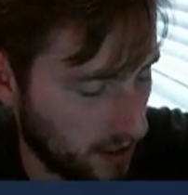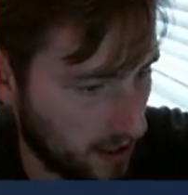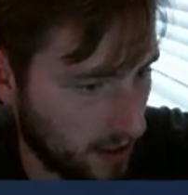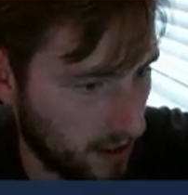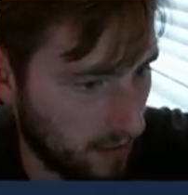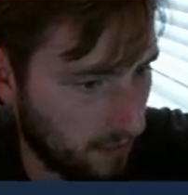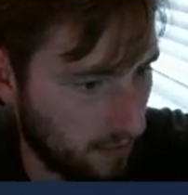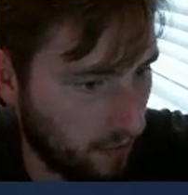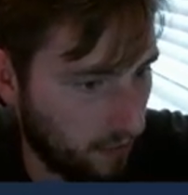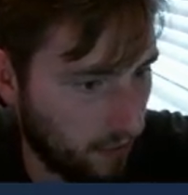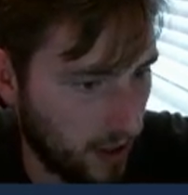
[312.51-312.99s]

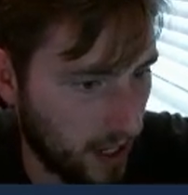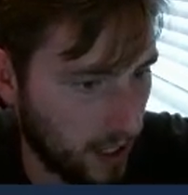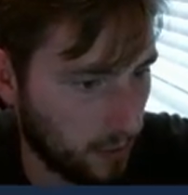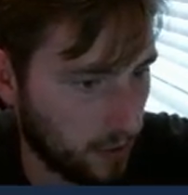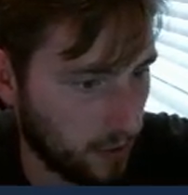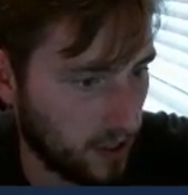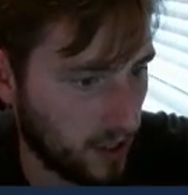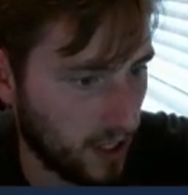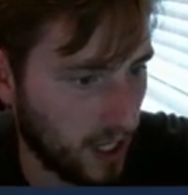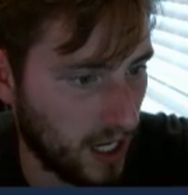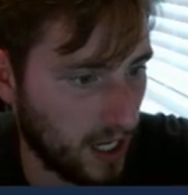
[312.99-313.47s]
I'm fine
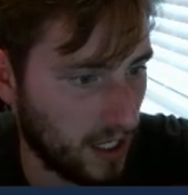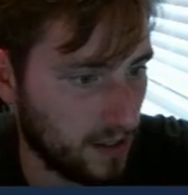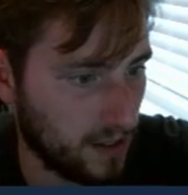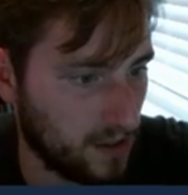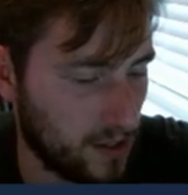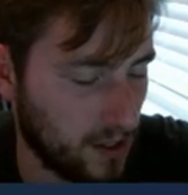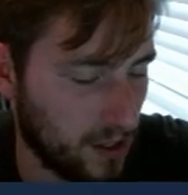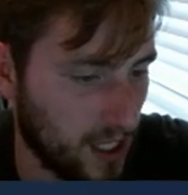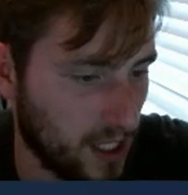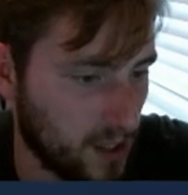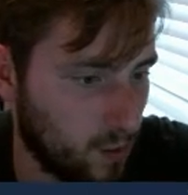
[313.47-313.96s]
with that.
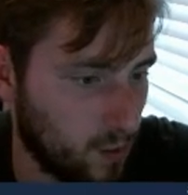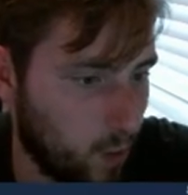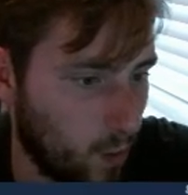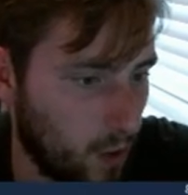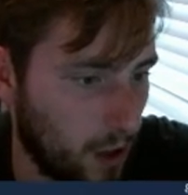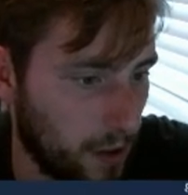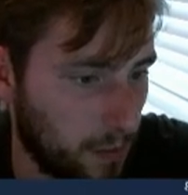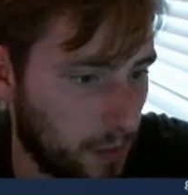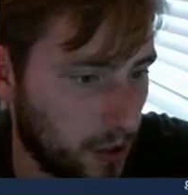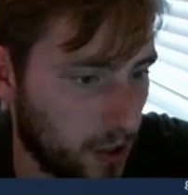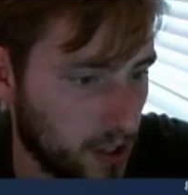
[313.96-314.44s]
So that's
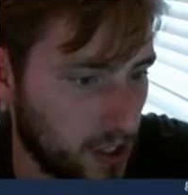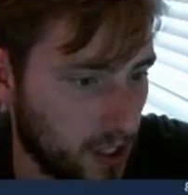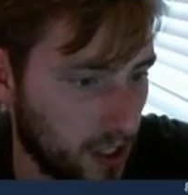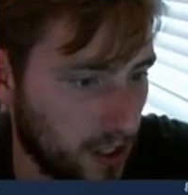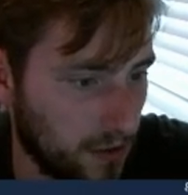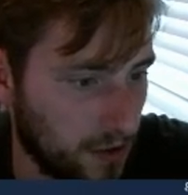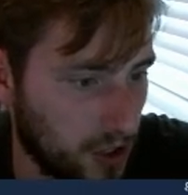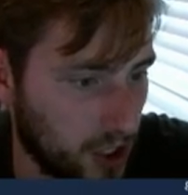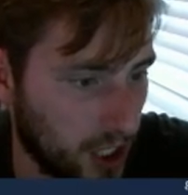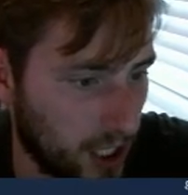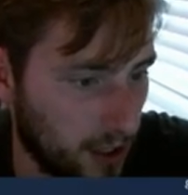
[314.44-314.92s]

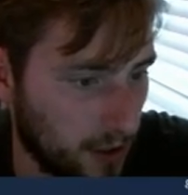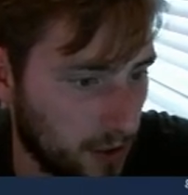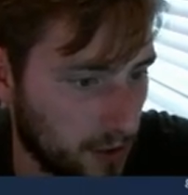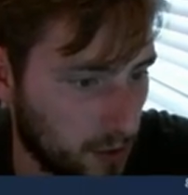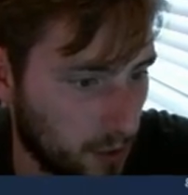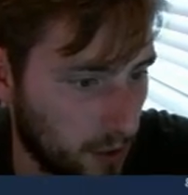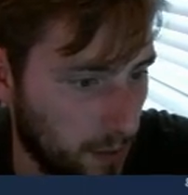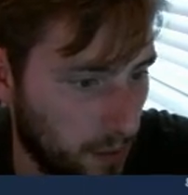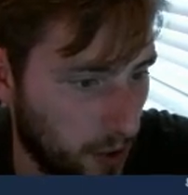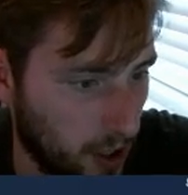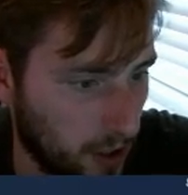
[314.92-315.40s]
1% of
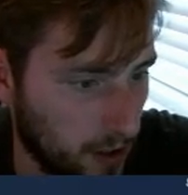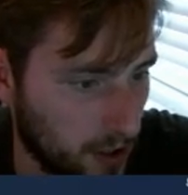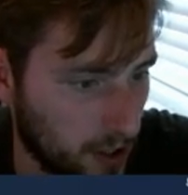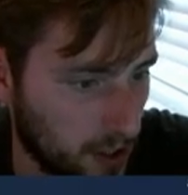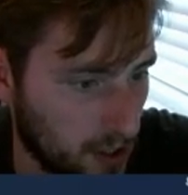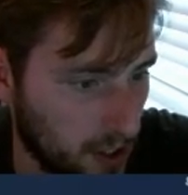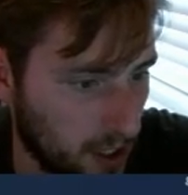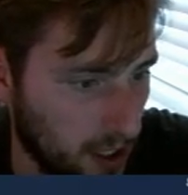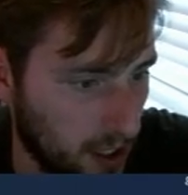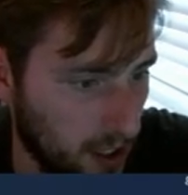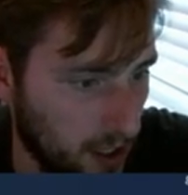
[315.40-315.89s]
shares
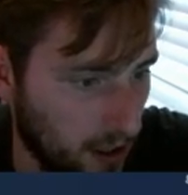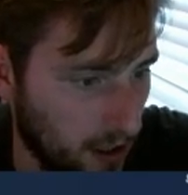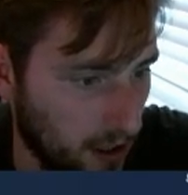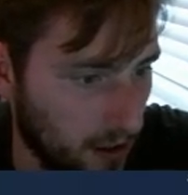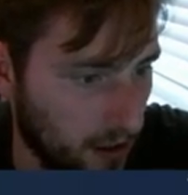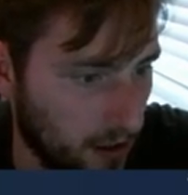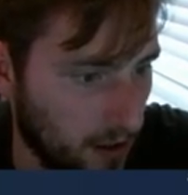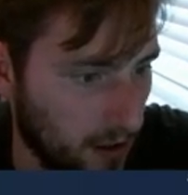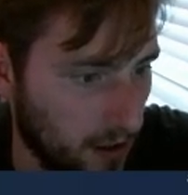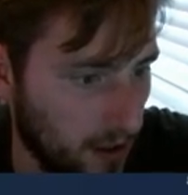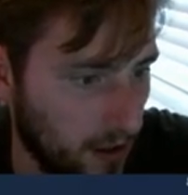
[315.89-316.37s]
repurchased a
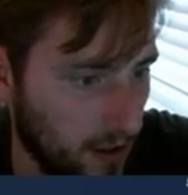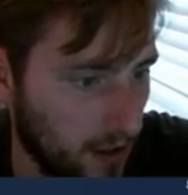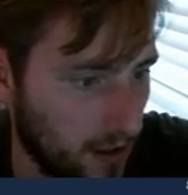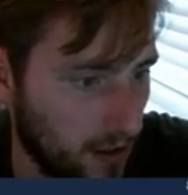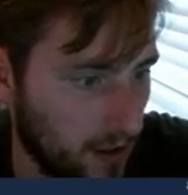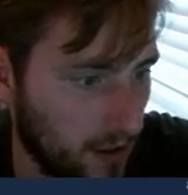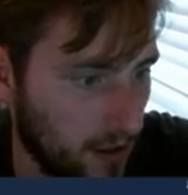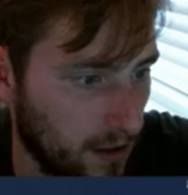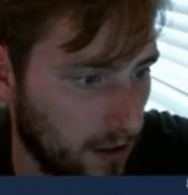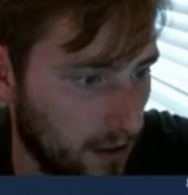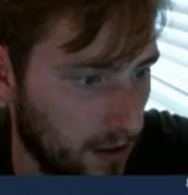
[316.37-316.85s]
year
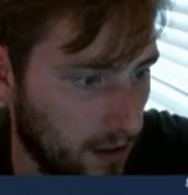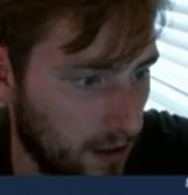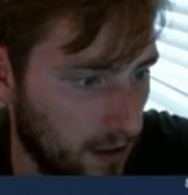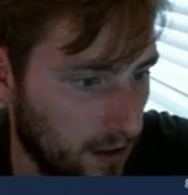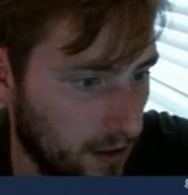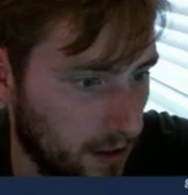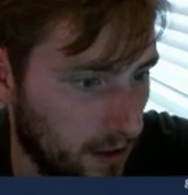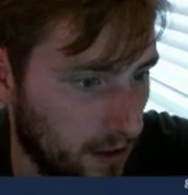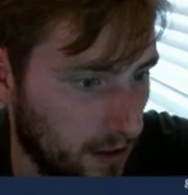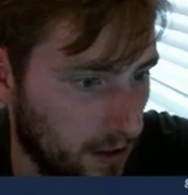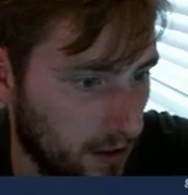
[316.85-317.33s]

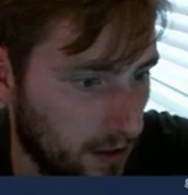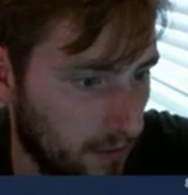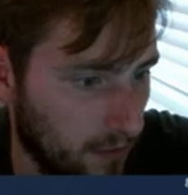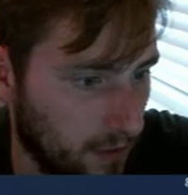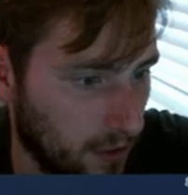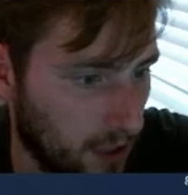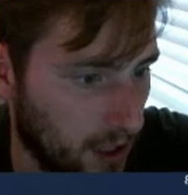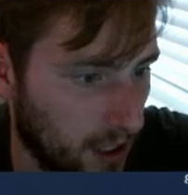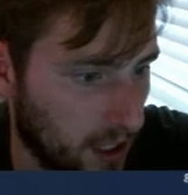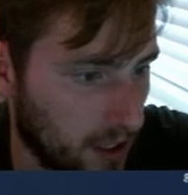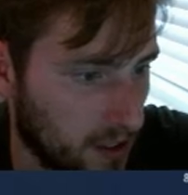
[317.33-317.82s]

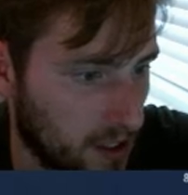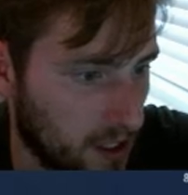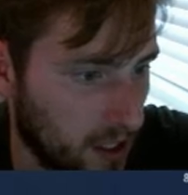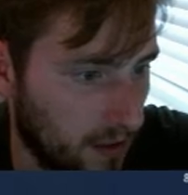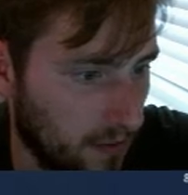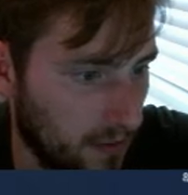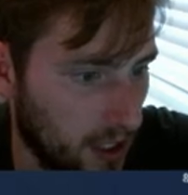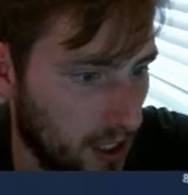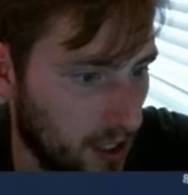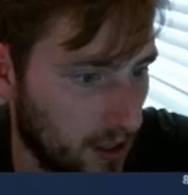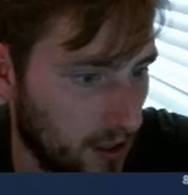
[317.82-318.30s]
for the next
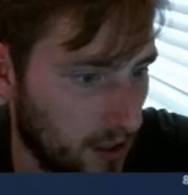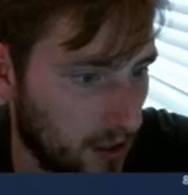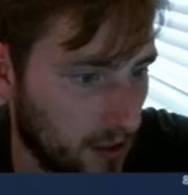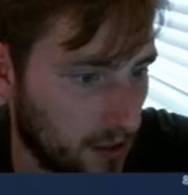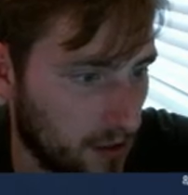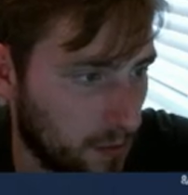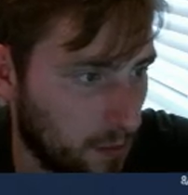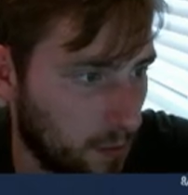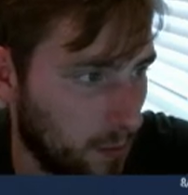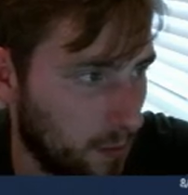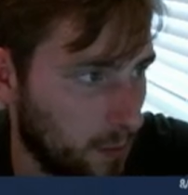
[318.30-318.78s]
7
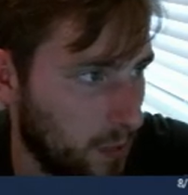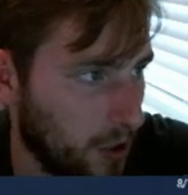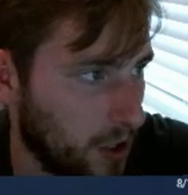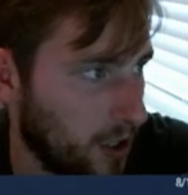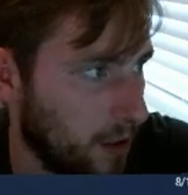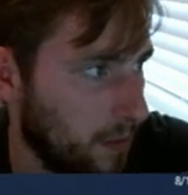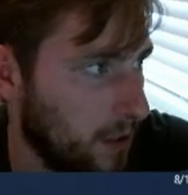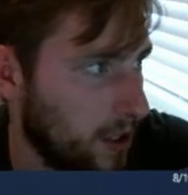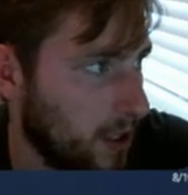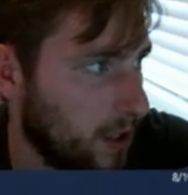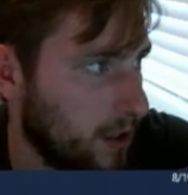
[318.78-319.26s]
years.
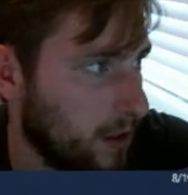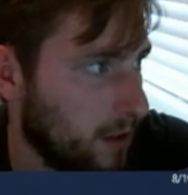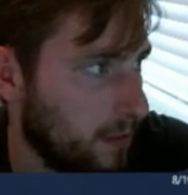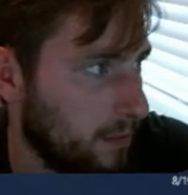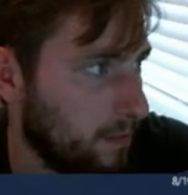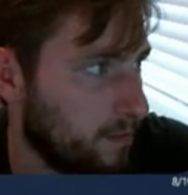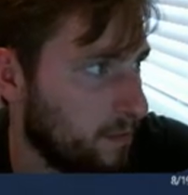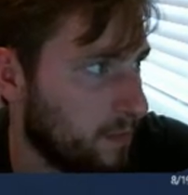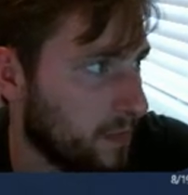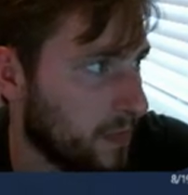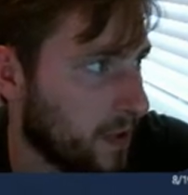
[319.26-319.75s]

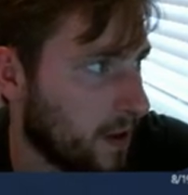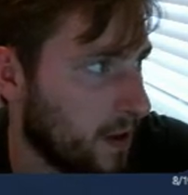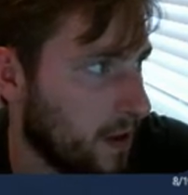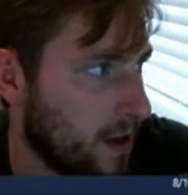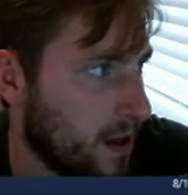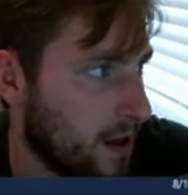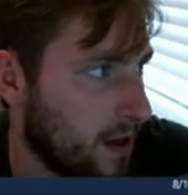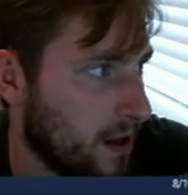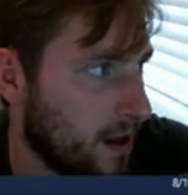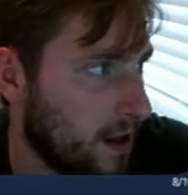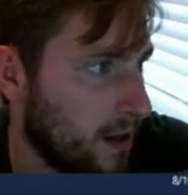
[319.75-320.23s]
Premium,
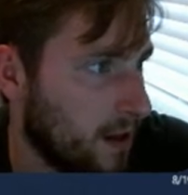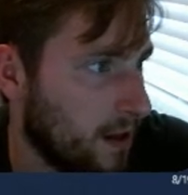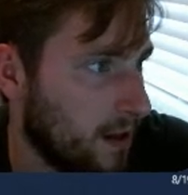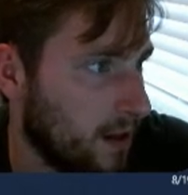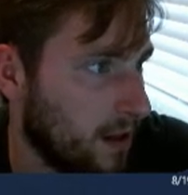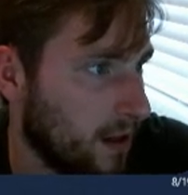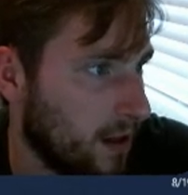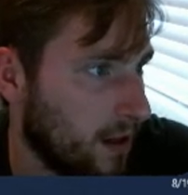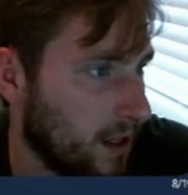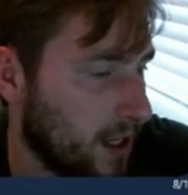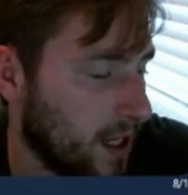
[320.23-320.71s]

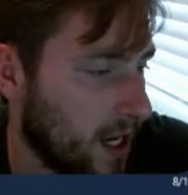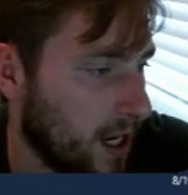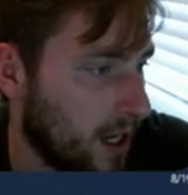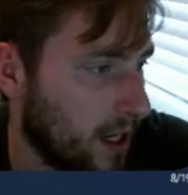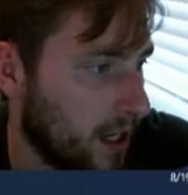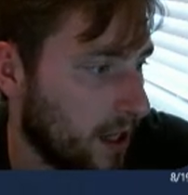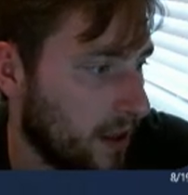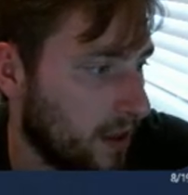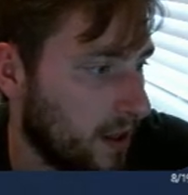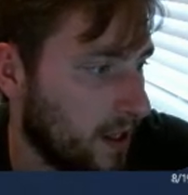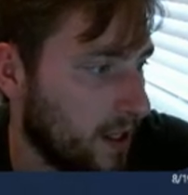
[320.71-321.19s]
again,
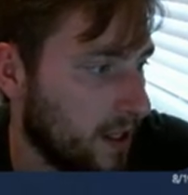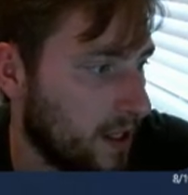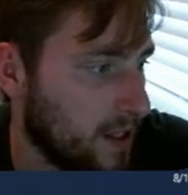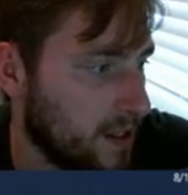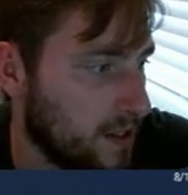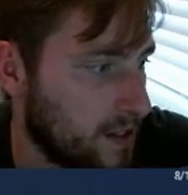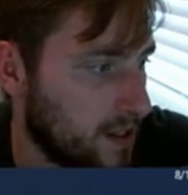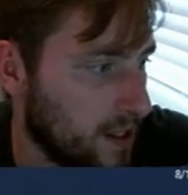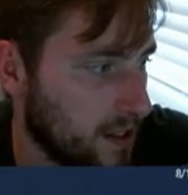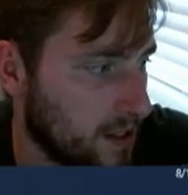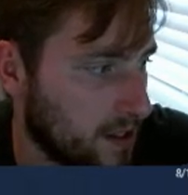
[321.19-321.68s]
I think
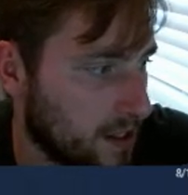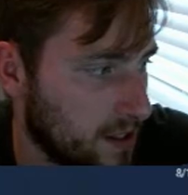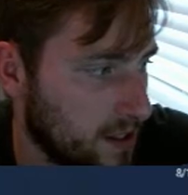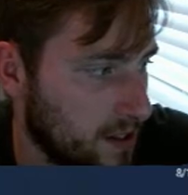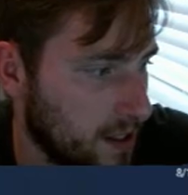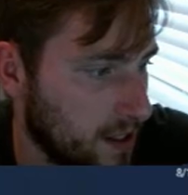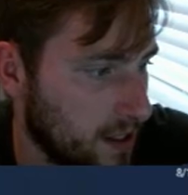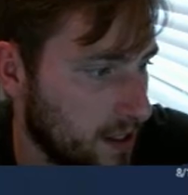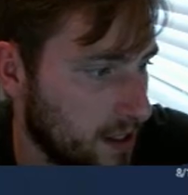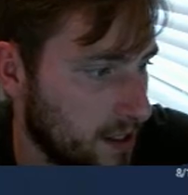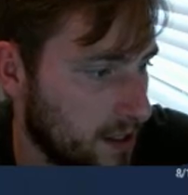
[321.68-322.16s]

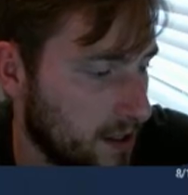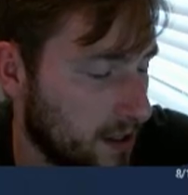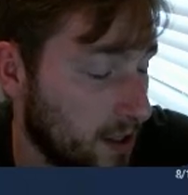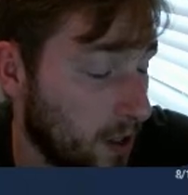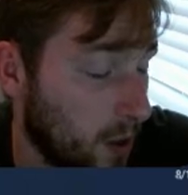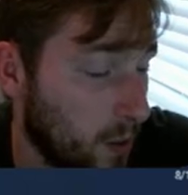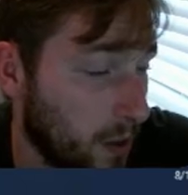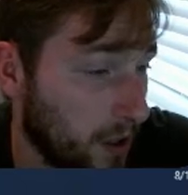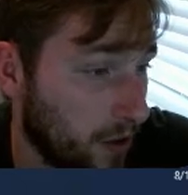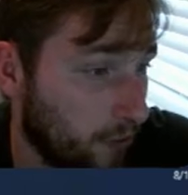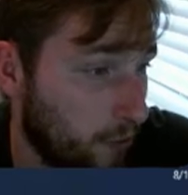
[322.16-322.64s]
consistency is
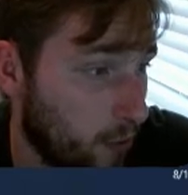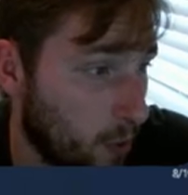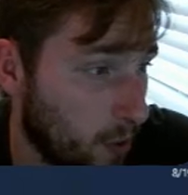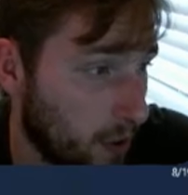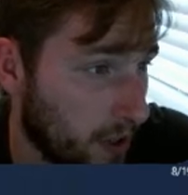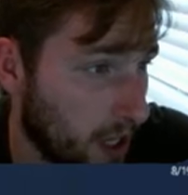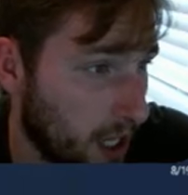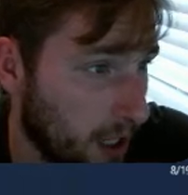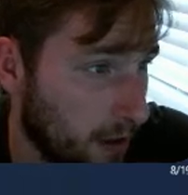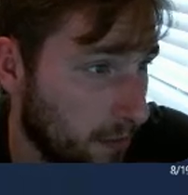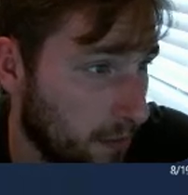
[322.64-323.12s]
going
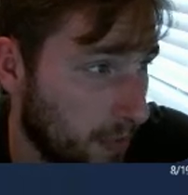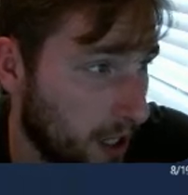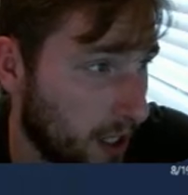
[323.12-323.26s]
for them.